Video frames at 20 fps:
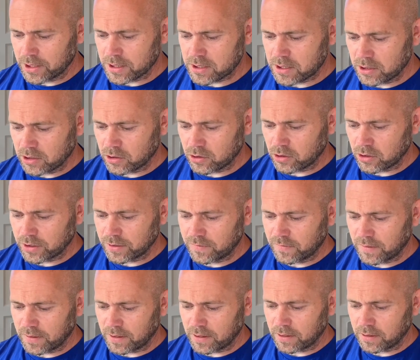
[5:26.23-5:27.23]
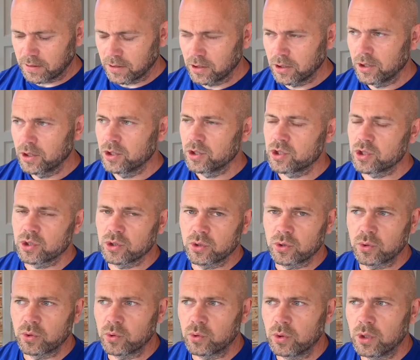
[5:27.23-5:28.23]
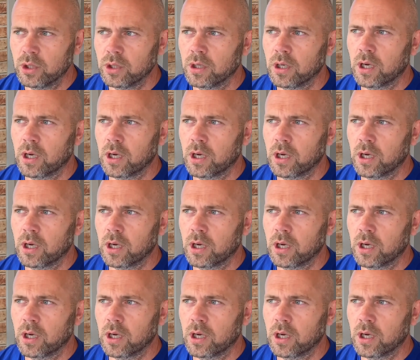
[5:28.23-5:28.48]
it's a good idea to